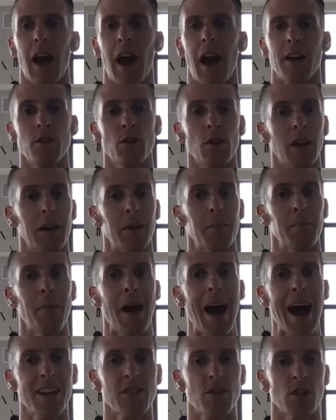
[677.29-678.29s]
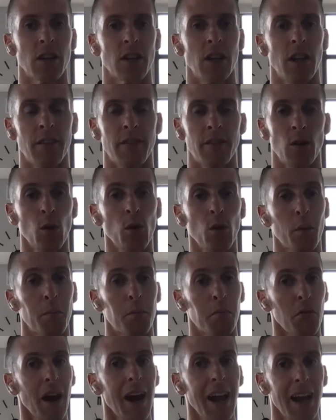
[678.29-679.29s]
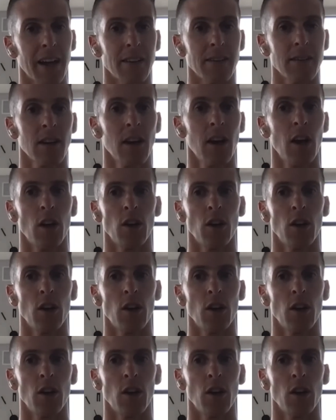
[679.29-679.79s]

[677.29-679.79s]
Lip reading: As you can imagine, if you're brands,